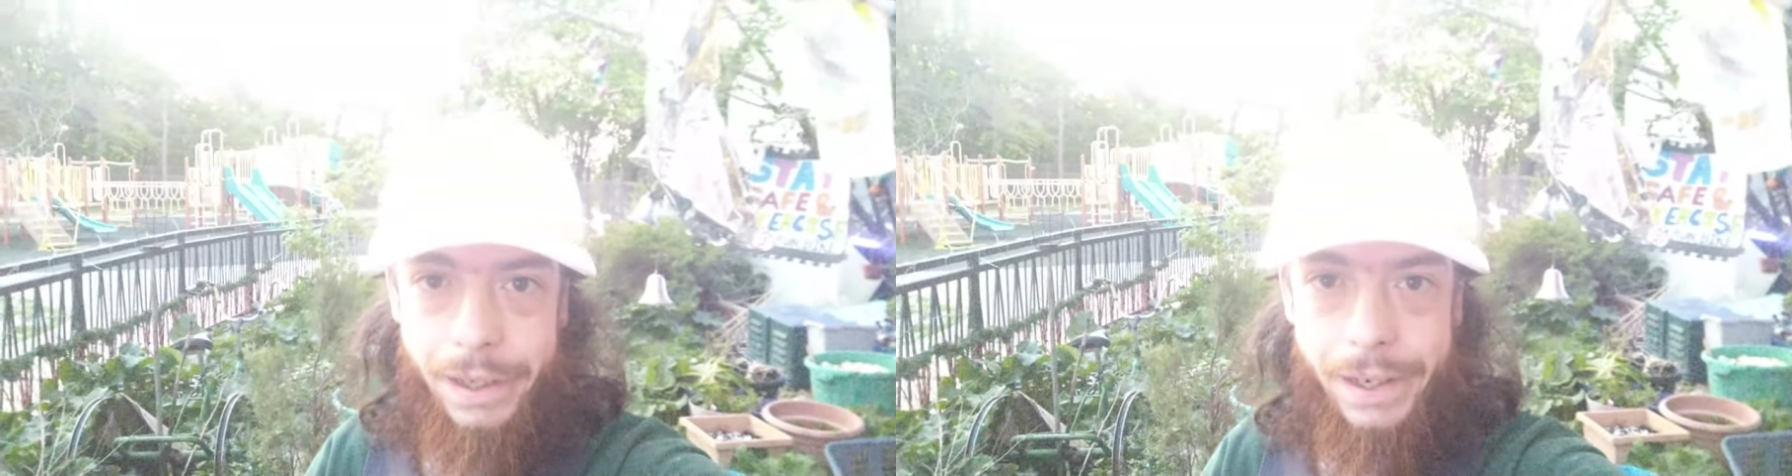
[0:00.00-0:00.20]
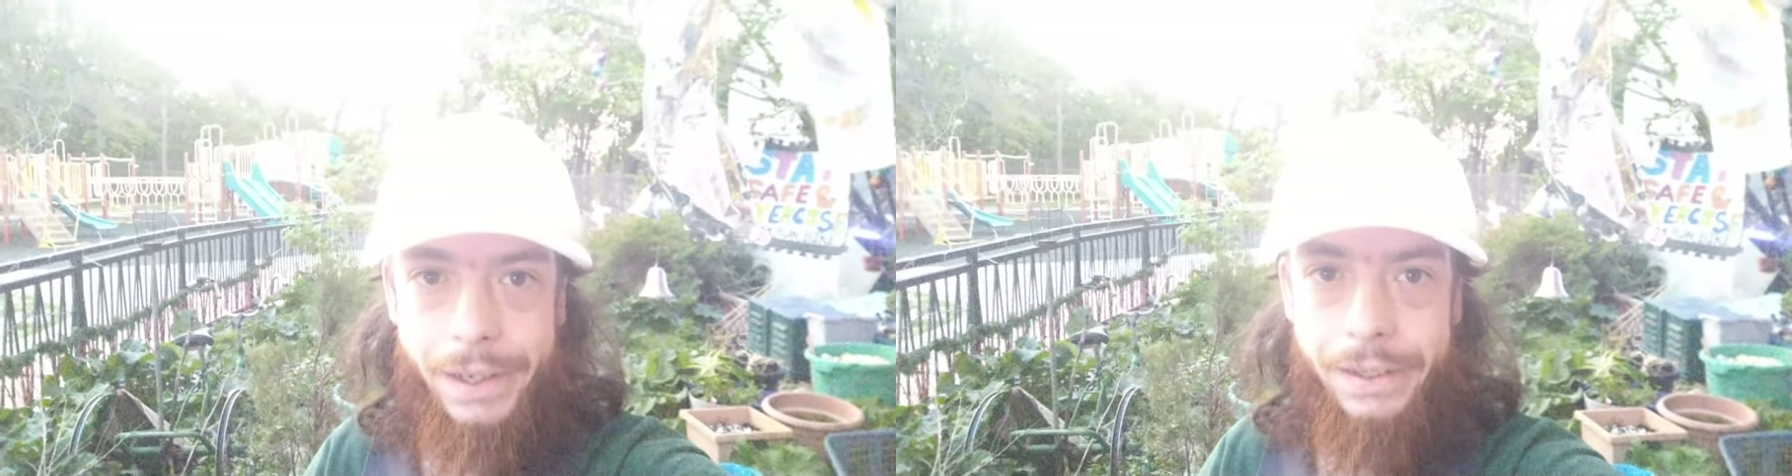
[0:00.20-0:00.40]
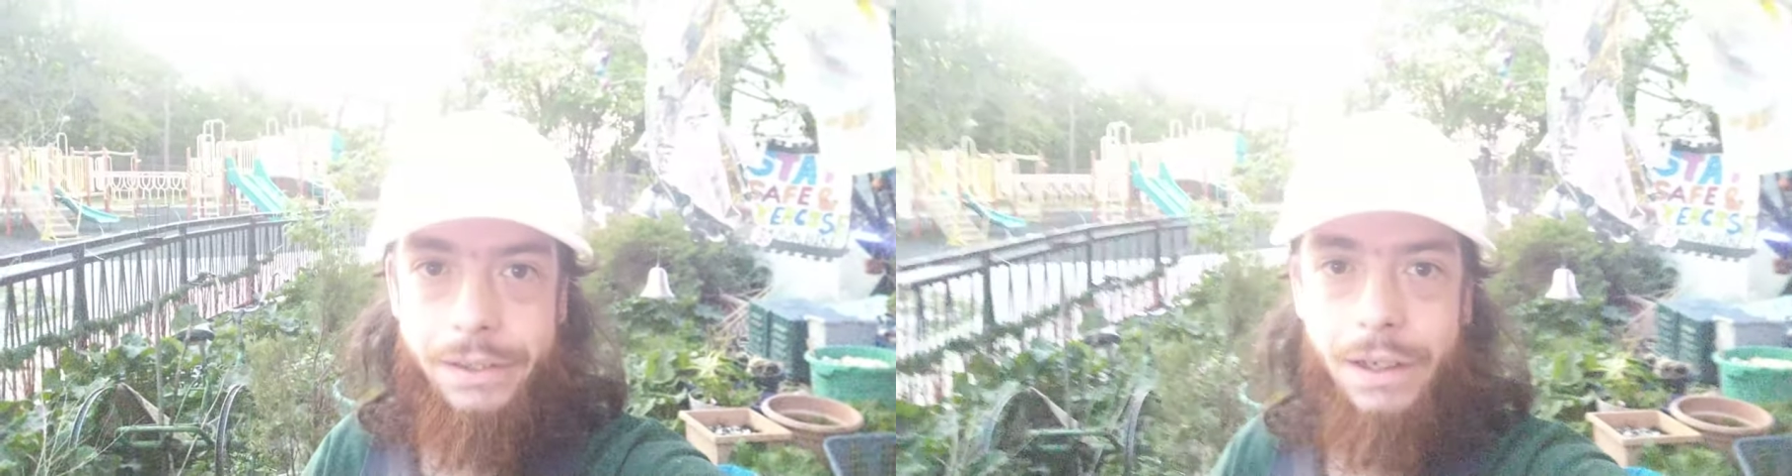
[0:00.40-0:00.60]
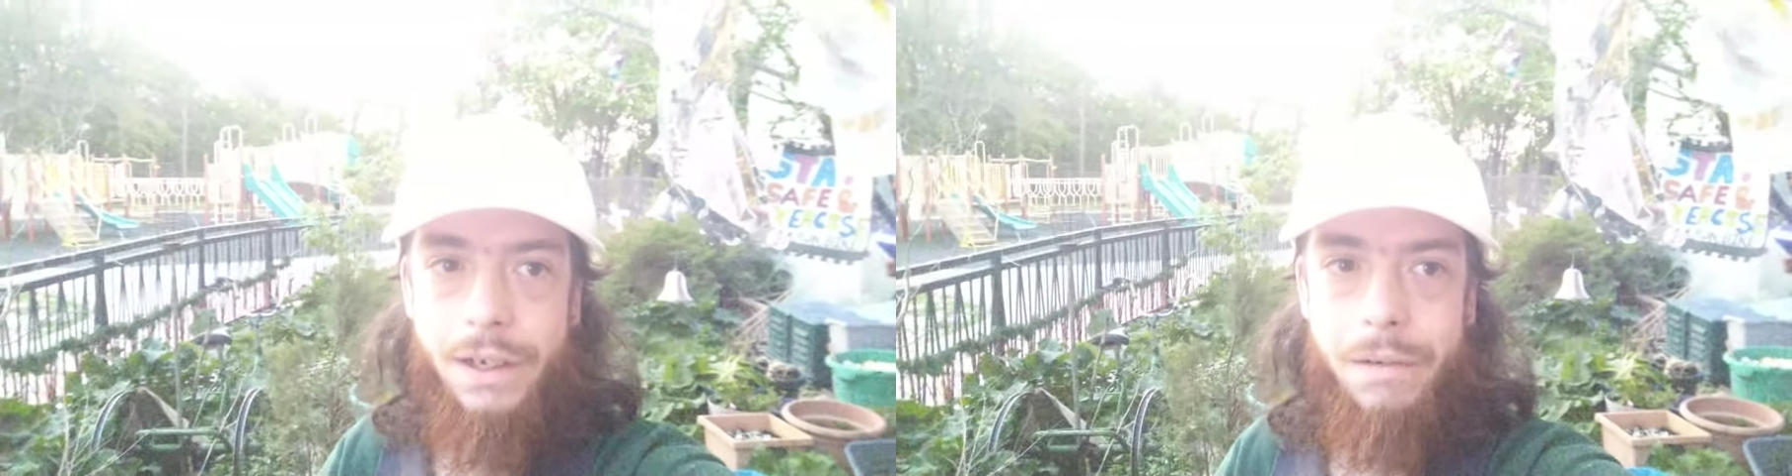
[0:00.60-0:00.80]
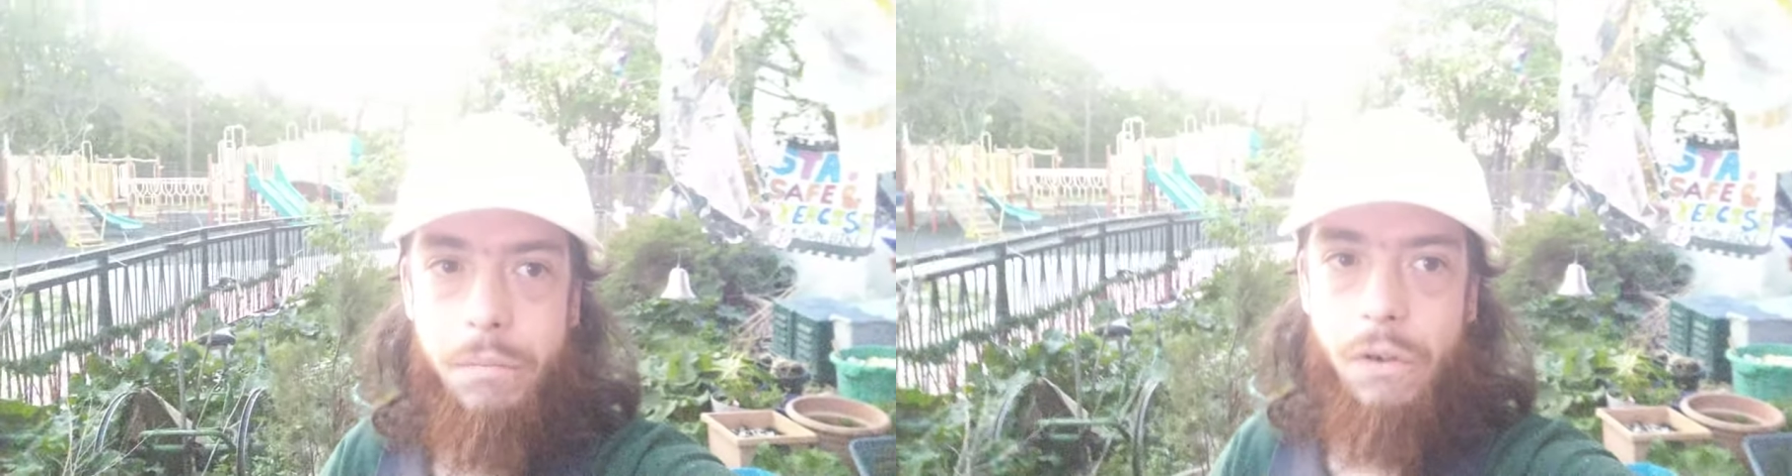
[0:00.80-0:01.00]
And
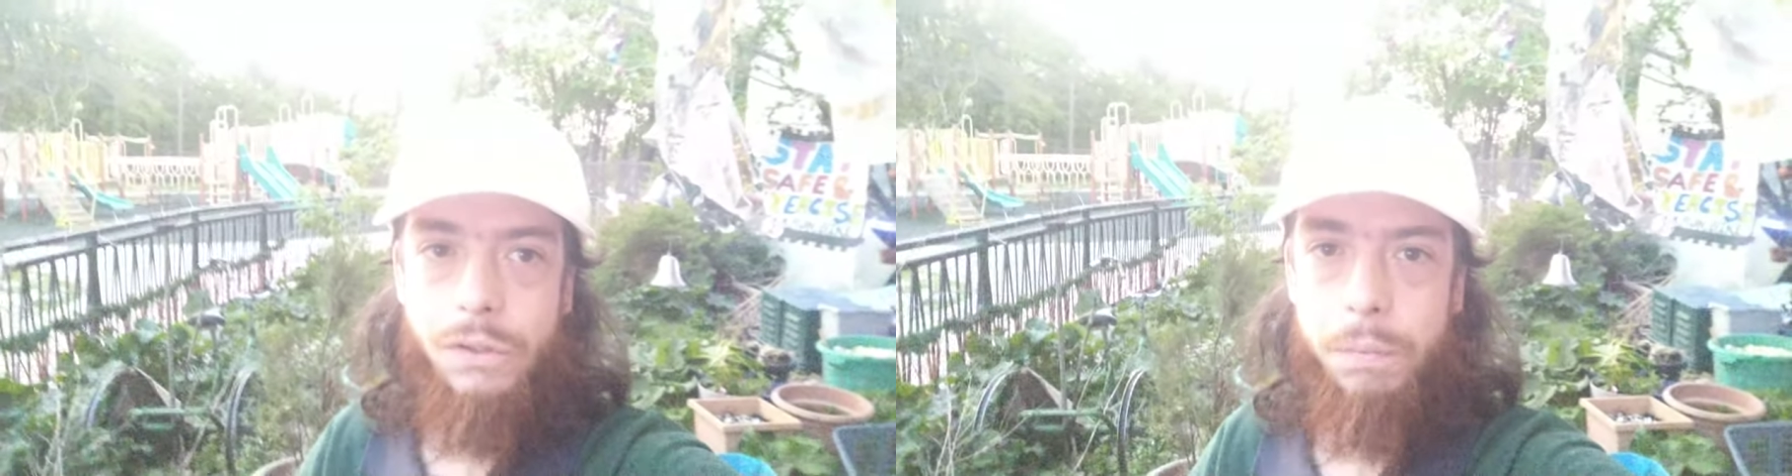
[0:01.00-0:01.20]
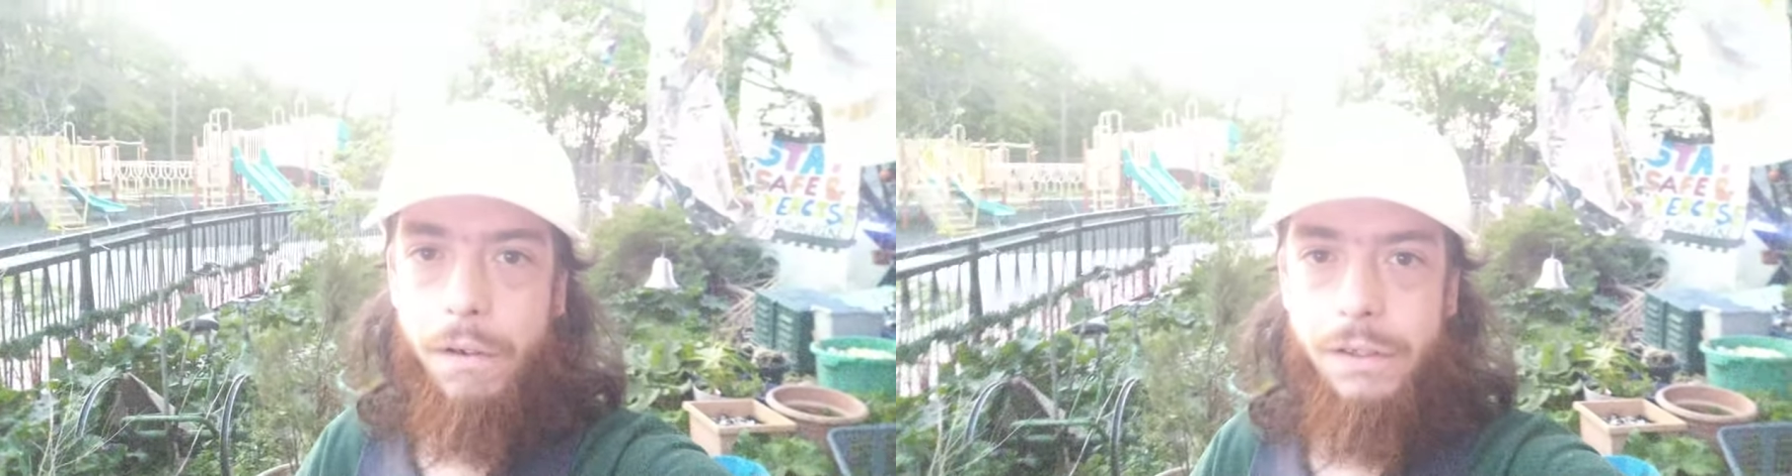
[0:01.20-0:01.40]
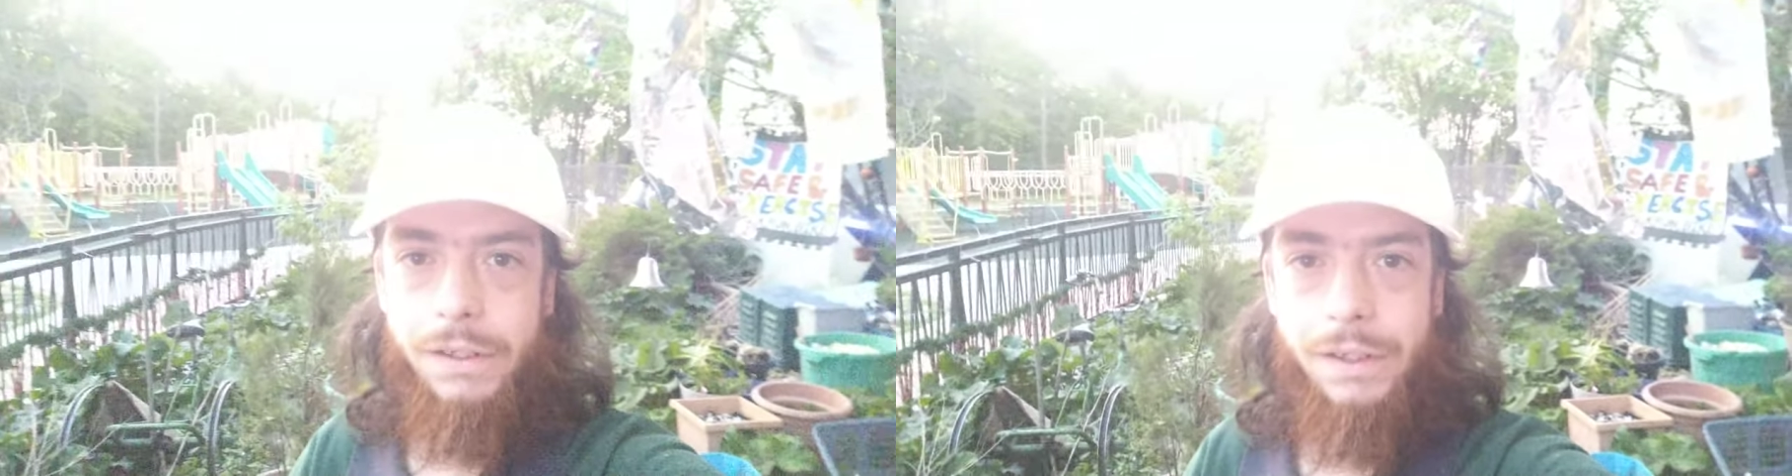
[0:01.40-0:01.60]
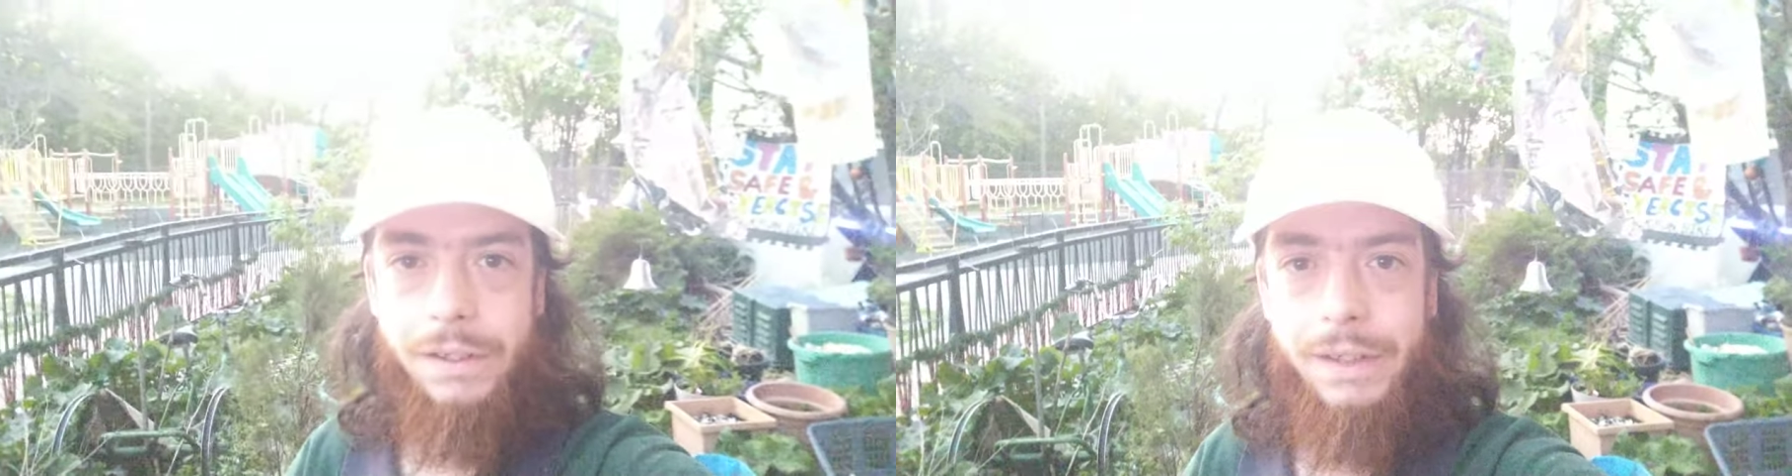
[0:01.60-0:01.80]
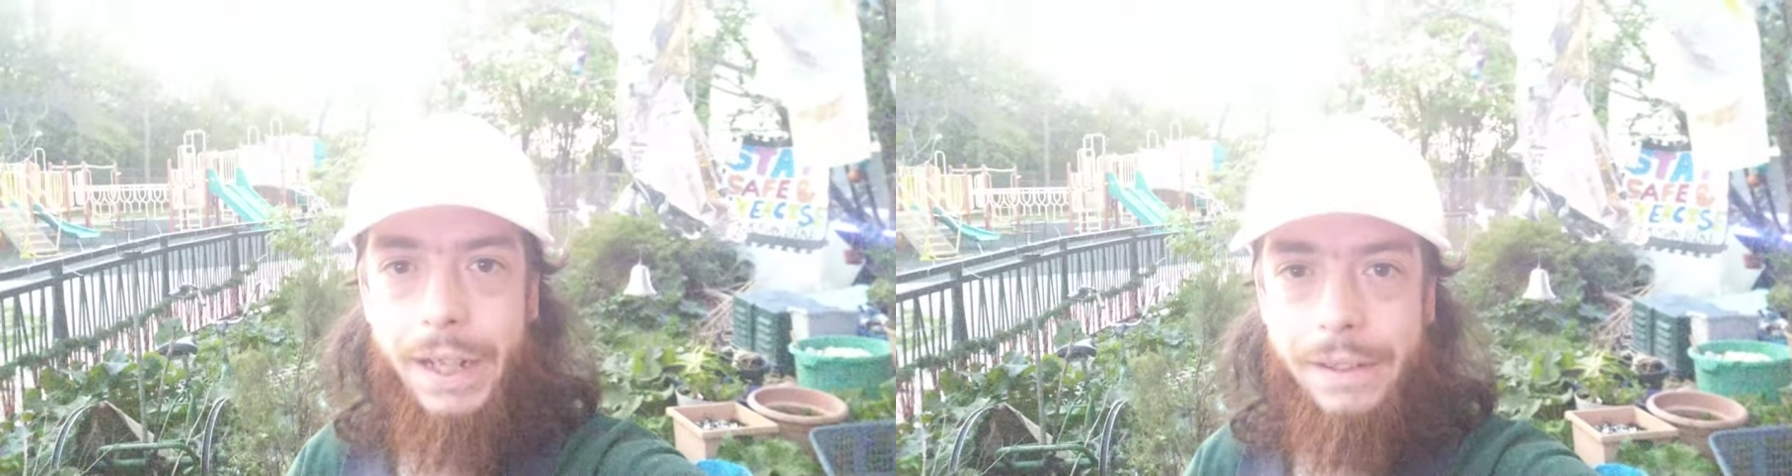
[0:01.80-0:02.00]
most parts of the
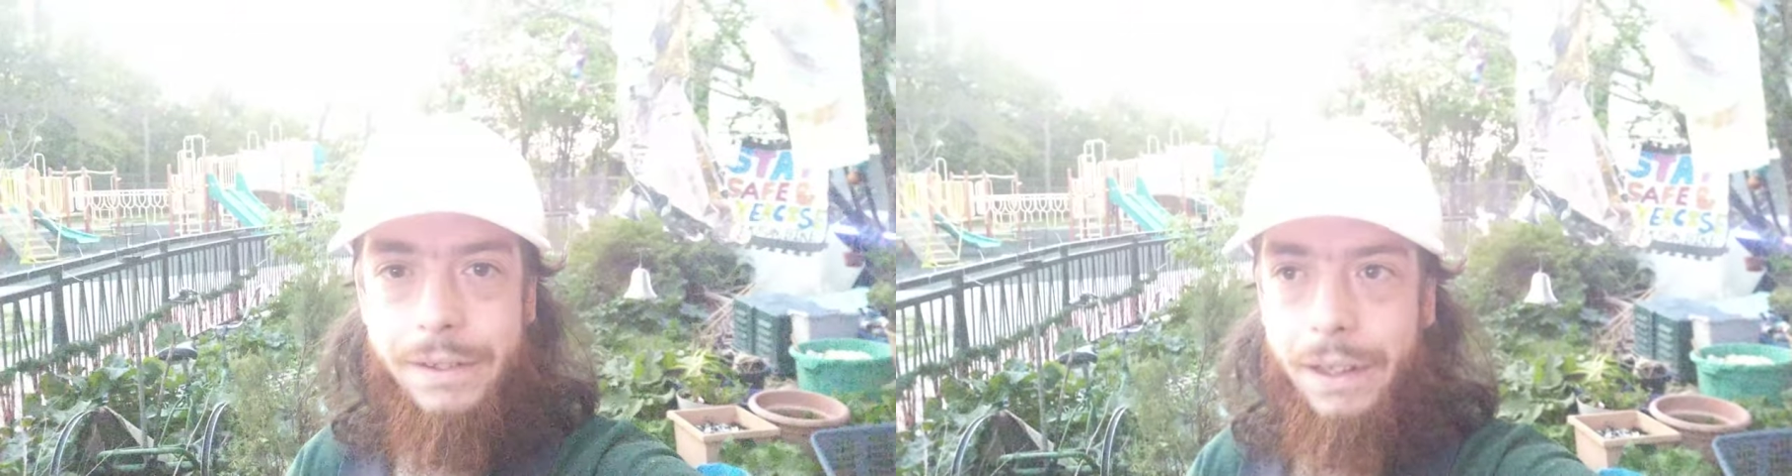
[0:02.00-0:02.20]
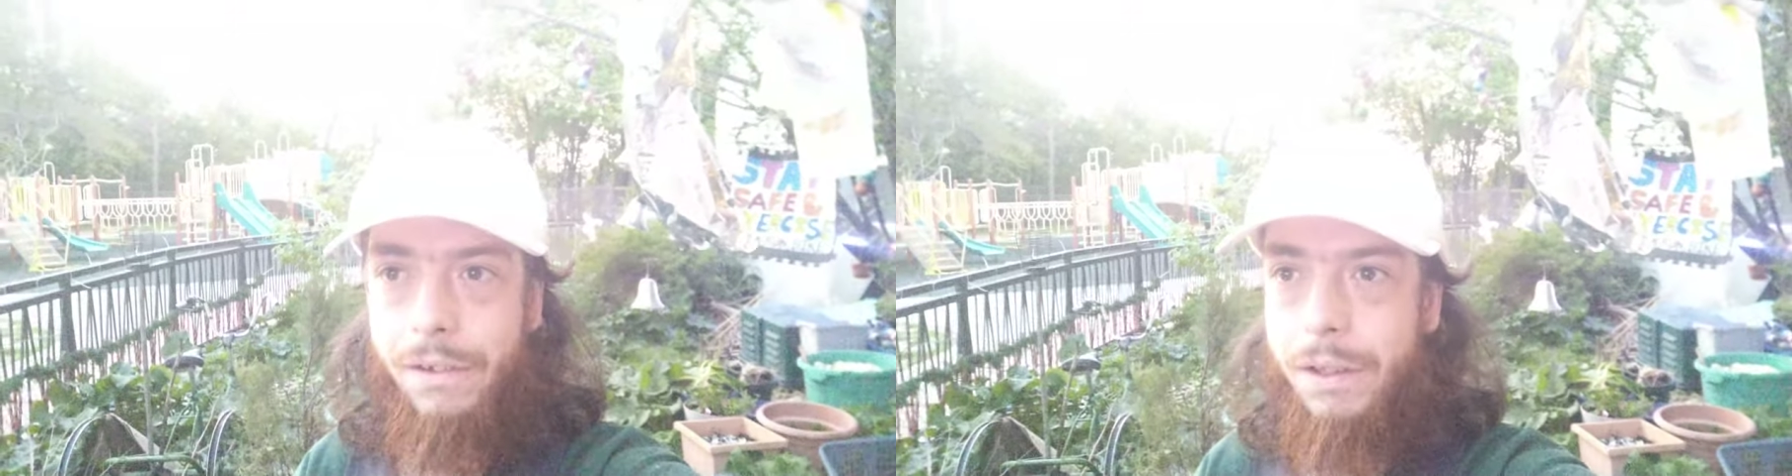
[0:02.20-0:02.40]
states that are